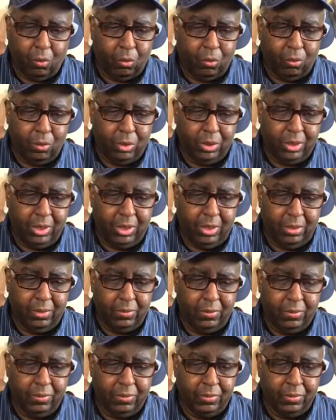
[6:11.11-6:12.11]
really,
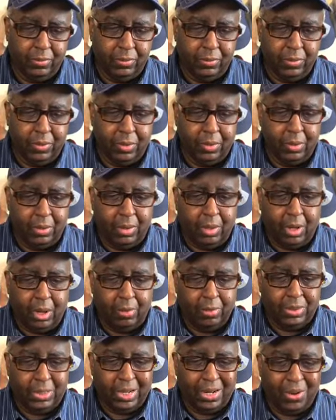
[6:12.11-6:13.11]

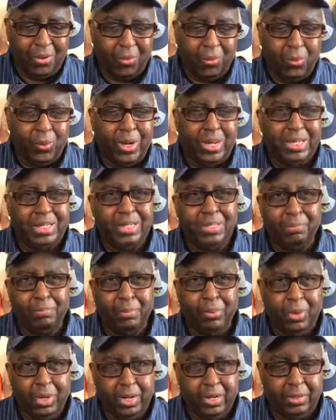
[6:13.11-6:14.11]
almost like a raisin
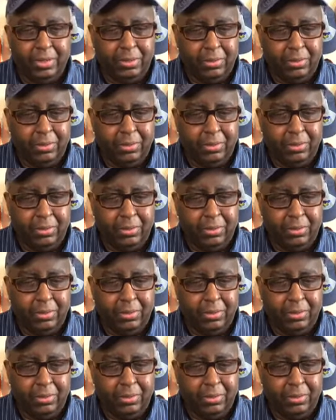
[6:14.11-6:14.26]
bread